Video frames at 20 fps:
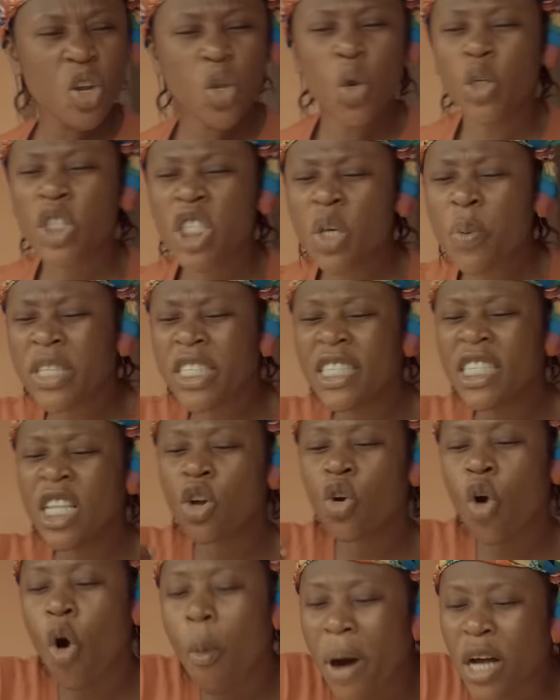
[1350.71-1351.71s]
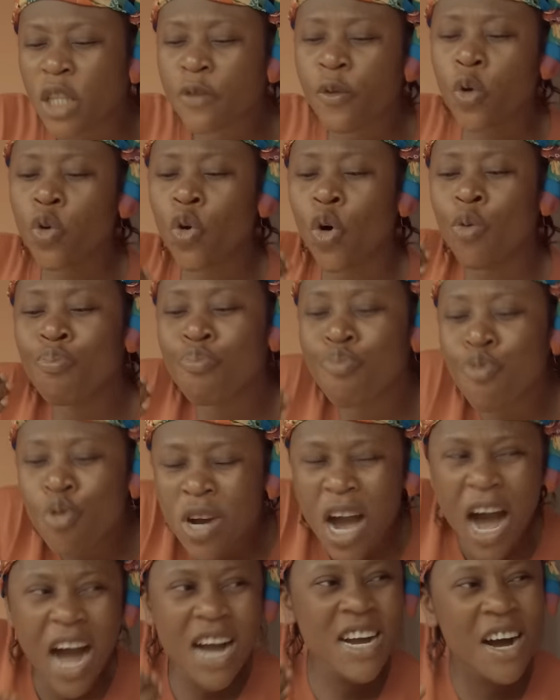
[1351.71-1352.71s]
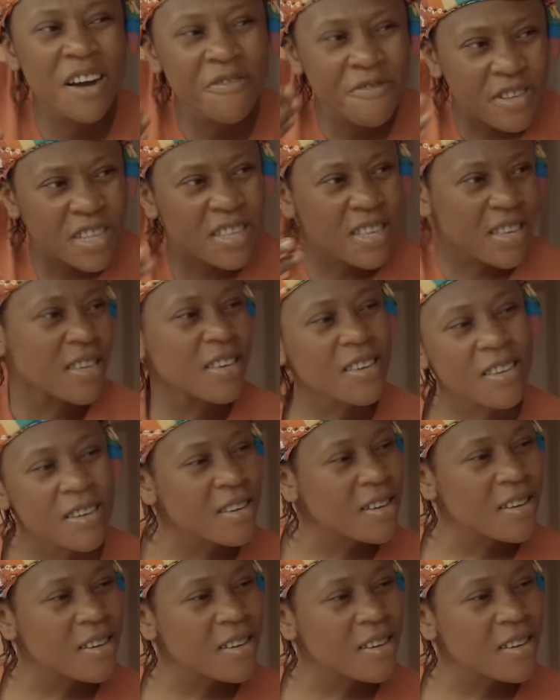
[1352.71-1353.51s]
No, see what they come out for your buccal cavity.